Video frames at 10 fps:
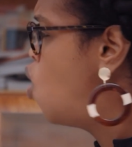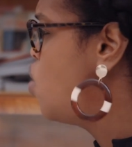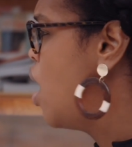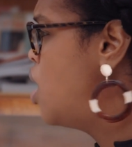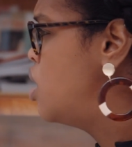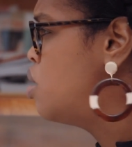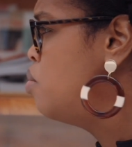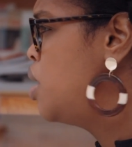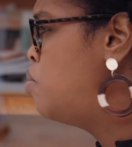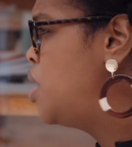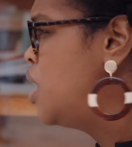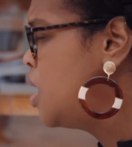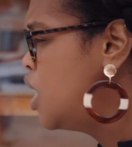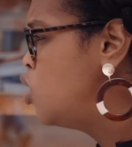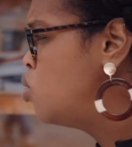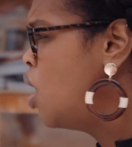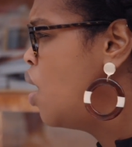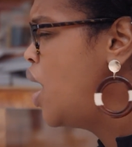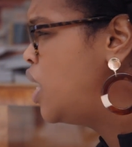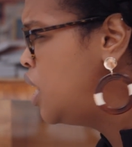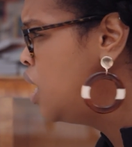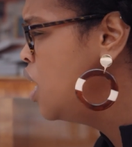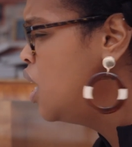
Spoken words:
okay, somebody being killed without any